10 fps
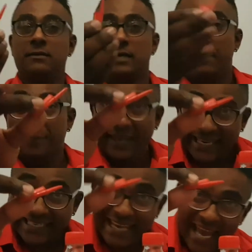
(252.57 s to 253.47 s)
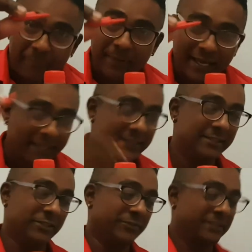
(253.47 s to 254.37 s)
a pen cap like
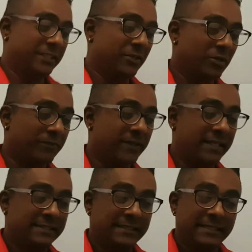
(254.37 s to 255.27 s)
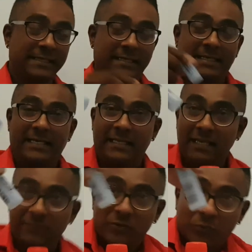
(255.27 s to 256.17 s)
this. You've seen all of that. And
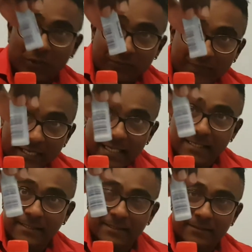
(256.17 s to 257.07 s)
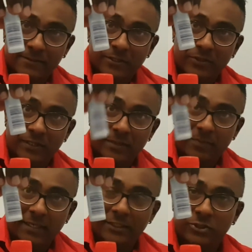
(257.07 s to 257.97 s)
even one of these, you know, a lip
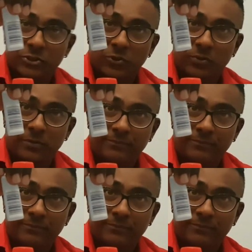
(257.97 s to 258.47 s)
ice or